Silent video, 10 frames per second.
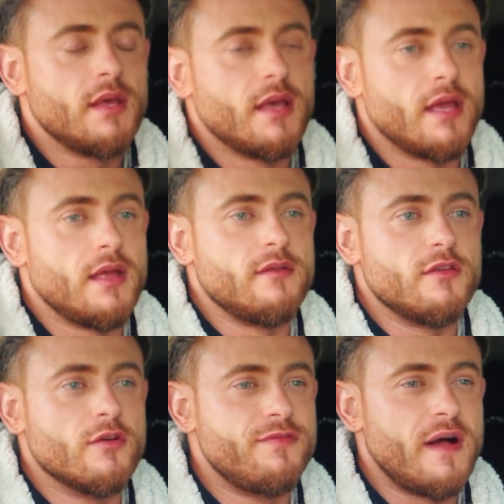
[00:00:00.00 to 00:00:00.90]
And
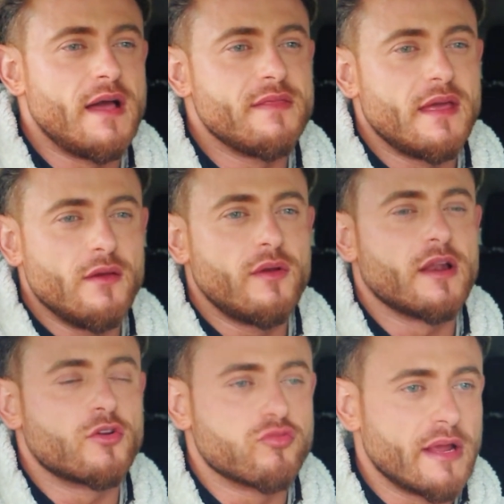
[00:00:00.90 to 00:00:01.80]
you'll find that you'll get
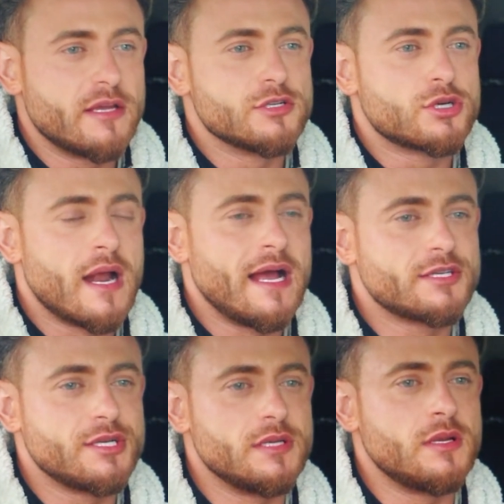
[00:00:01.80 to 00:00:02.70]
a great
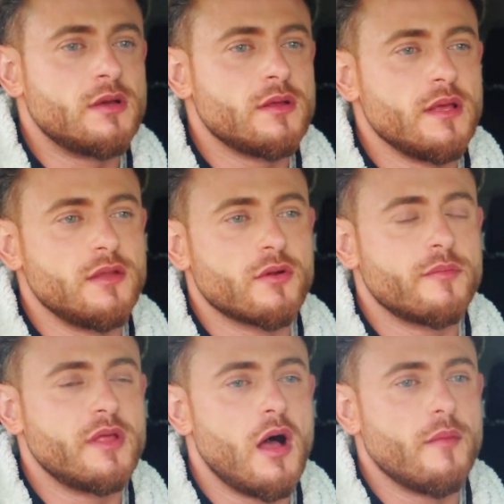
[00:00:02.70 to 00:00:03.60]
contraction in your
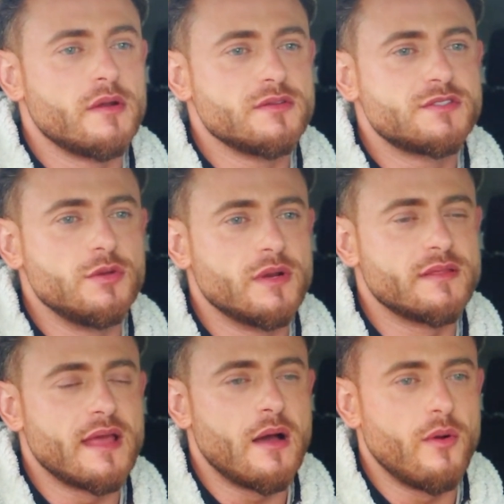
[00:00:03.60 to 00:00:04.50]
abdominals doing
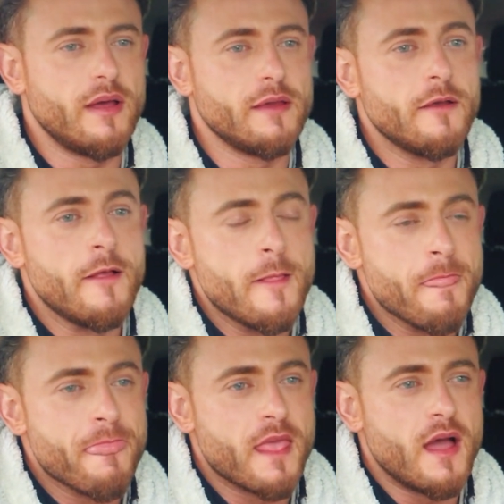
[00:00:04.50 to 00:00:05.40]
it that way.
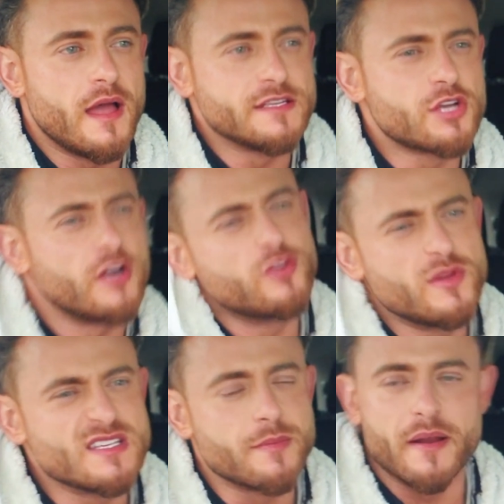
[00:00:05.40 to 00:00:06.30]
I started
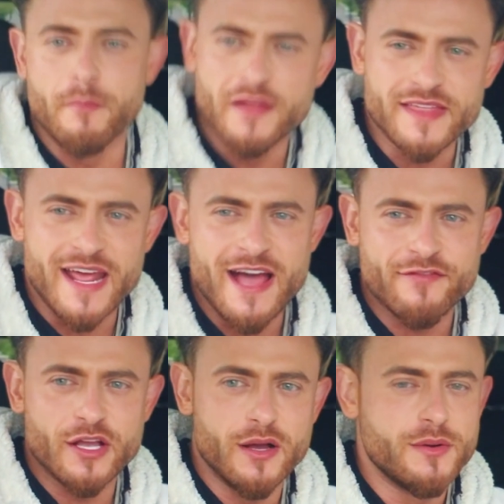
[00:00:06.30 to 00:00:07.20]
doing this about a month and a half
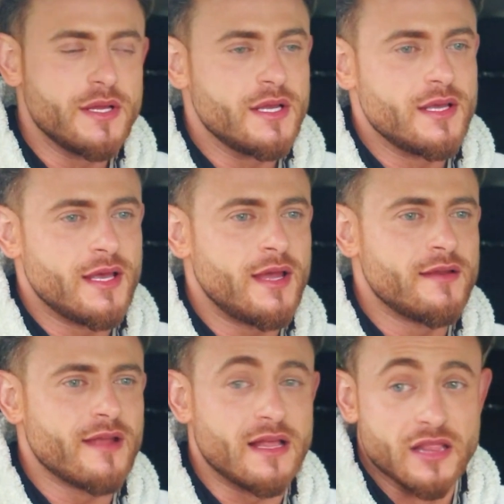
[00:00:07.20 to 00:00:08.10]
ago,
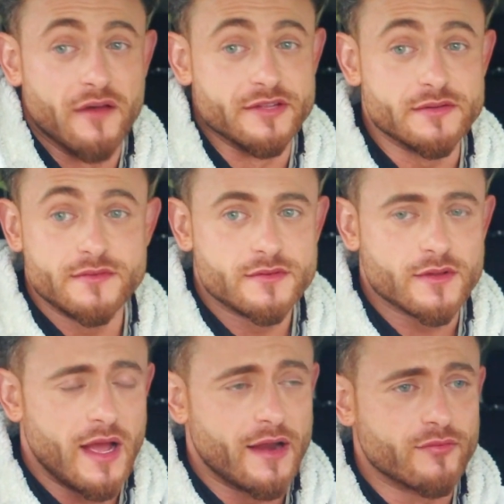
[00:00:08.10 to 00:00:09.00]
and I love it.
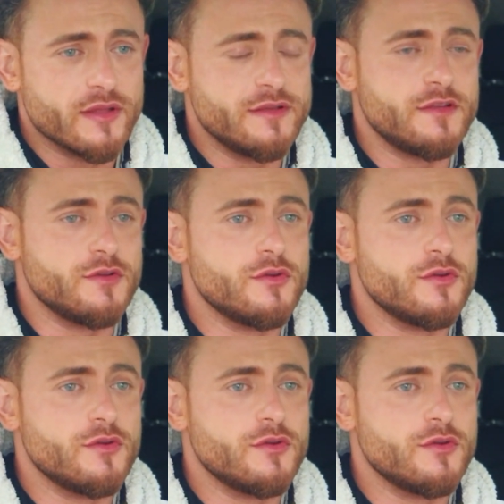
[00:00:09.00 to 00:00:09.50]
I really do.